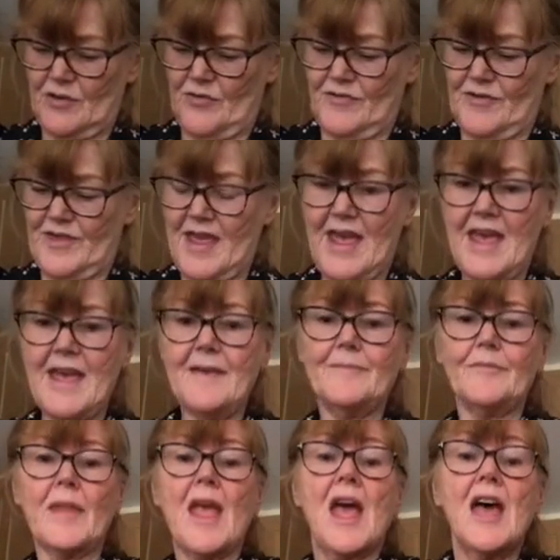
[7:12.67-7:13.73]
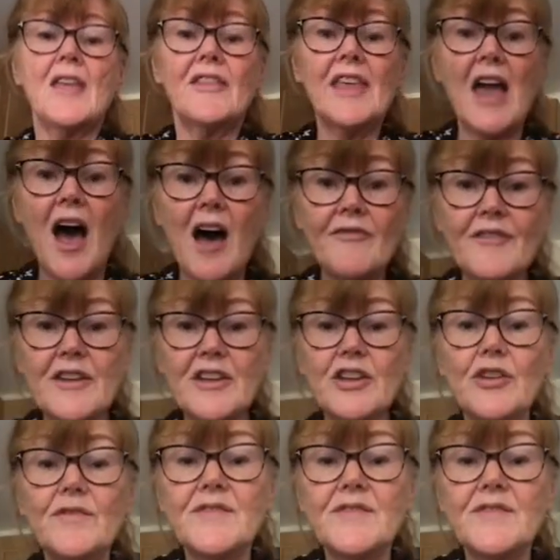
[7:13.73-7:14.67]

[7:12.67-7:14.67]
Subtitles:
on there. The oven you've